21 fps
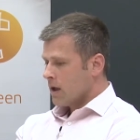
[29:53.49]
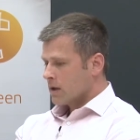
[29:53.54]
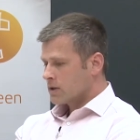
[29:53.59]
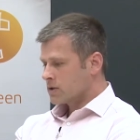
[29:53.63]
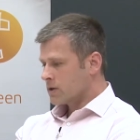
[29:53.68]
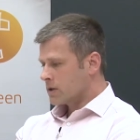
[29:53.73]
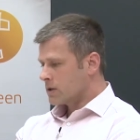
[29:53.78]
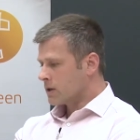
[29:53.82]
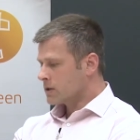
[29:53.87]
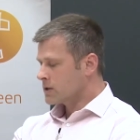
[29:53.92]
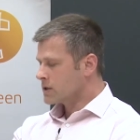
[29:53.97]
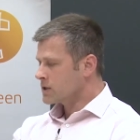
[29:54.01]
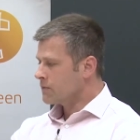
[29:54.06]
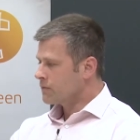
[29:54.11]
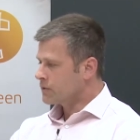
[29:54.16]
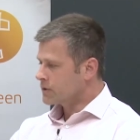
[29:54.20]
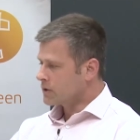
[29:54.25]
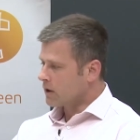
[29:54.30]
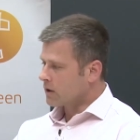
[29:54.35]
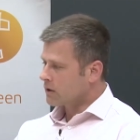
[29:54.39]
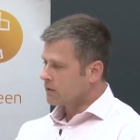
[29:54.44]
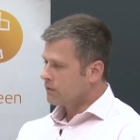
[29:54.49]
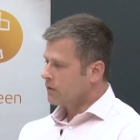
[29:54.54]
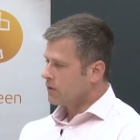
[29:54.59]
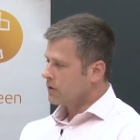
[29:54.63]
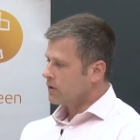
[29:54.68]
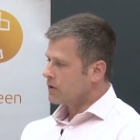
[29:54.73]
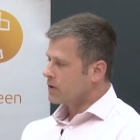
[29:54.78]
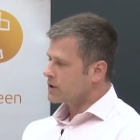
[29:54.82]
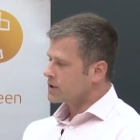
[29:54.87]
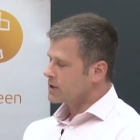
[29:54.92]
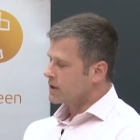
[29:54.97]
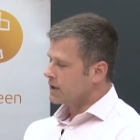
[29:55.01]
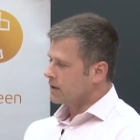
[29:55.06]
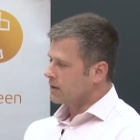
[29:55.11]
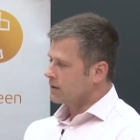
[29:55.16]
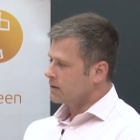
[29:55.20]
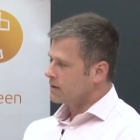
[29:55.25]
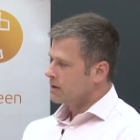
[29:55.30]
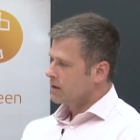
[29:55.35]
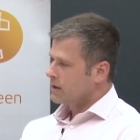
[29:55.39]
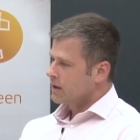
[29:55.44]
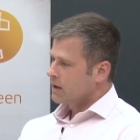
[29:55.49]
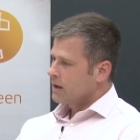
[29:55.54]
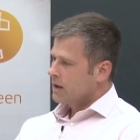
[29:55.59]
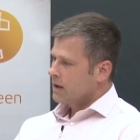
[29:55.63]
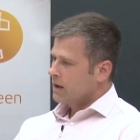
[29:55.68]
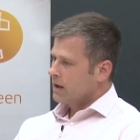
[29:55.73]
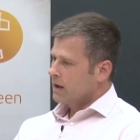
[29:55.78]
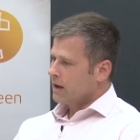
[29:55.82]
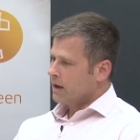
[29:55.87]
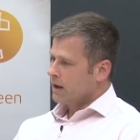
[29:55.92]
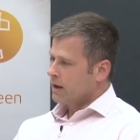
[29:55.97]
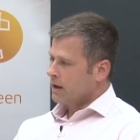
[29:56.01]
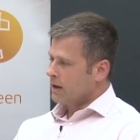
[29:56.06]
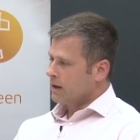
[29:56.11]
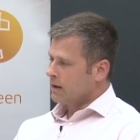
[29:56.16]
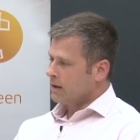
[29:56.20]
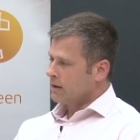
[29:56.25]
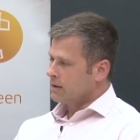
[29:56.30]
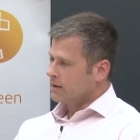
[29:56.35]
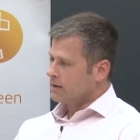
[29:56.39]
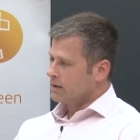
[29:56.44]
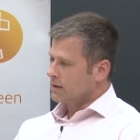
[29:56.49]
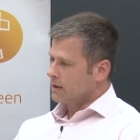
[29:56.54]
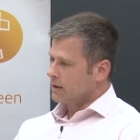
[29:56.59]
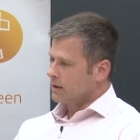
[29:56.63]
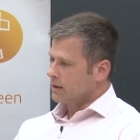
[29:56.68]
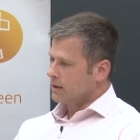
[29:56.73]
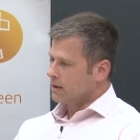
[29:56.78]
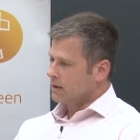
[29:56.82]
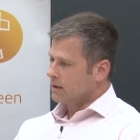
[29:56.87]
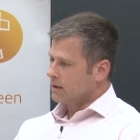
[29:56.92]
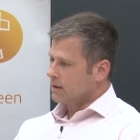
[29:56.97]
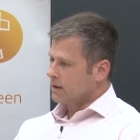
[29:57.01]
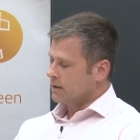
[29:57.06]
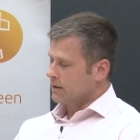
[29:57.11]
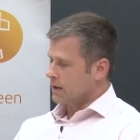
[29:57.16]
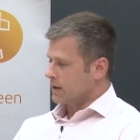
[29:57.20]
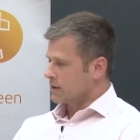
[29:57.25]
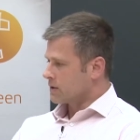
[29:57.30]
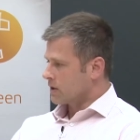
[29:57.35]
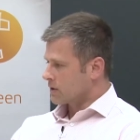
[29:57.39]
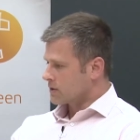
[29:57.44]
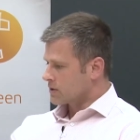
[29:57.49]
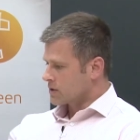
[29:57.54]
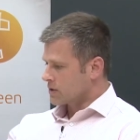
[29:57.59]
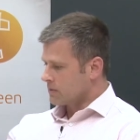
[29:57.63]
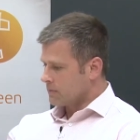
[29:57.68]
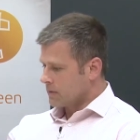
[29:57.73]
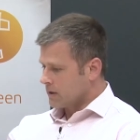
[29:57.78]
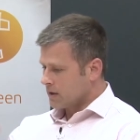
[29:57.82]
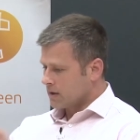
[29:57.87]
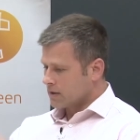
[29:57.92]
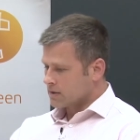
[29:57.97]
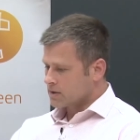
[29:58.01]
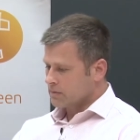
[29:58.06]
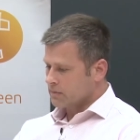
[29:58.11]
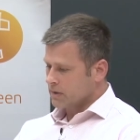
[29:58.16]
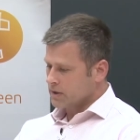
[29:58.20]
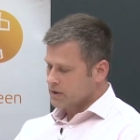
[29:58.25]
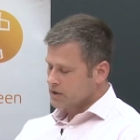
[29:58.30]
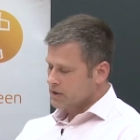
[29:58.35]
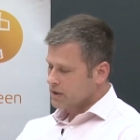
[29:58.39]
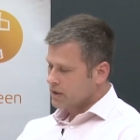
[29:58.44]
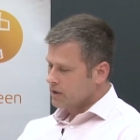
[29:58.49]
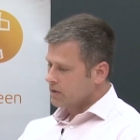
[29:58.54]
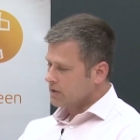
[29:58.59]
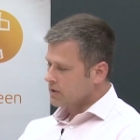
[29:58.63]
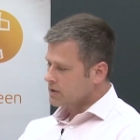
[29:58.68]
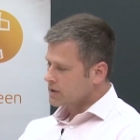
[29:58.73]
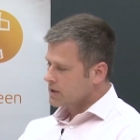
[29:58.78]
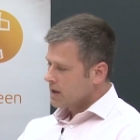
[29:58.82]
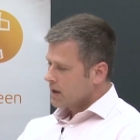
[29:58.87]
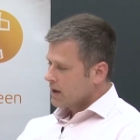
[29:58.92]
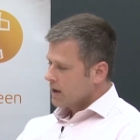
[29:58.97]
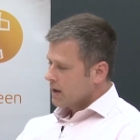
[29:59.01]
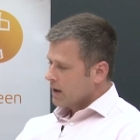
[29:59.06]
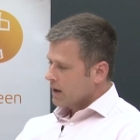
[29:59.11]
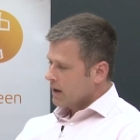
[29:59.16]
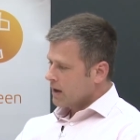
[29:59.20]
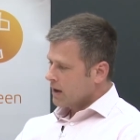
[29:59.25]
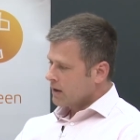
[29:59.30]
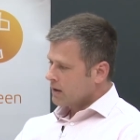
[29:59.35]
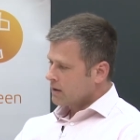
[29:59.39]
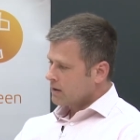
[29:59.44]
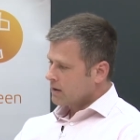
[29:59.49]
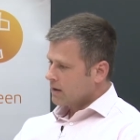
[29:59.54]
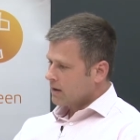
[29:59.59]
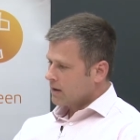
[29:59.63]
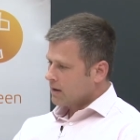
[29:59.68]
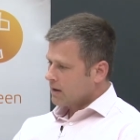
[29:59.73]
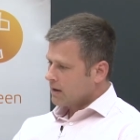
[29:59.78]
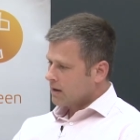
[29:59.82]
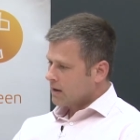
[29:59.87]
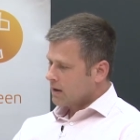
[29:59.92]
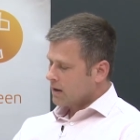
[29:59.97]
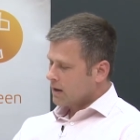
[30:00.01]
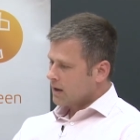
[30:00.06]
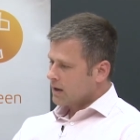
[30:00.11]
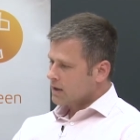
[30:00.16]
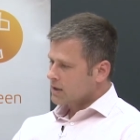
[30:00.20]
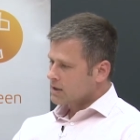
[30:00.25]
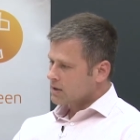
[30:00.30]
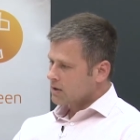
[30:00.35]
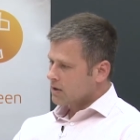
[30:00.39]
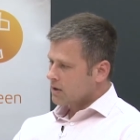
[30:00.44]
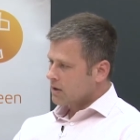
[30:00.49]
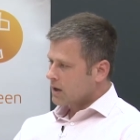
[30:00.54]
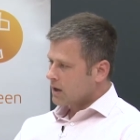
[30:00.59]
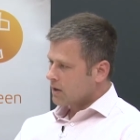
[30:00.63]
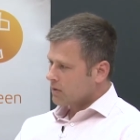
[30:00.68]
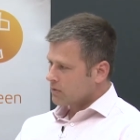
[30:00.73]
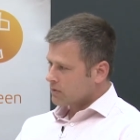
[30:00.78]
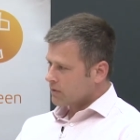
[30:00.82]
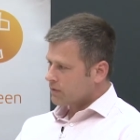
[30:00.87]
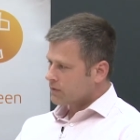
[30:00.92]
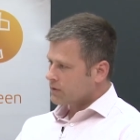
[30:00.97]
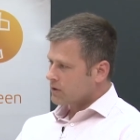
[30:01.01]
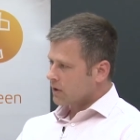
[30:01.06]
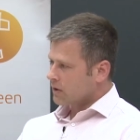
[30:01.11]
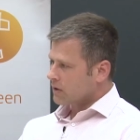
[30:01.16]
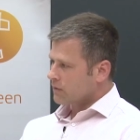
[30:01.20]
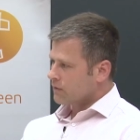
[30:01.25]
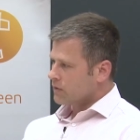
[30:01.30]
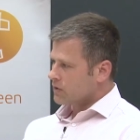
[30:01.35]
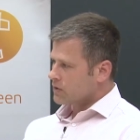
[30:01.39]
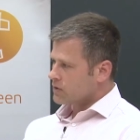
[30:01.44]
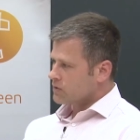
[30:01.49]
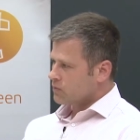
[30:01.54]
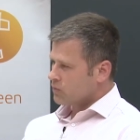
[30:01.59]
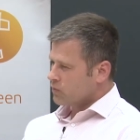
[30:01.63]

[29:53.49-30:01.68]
So I talked to some photographers, and and I talked to some engineers, and I saw how the photographers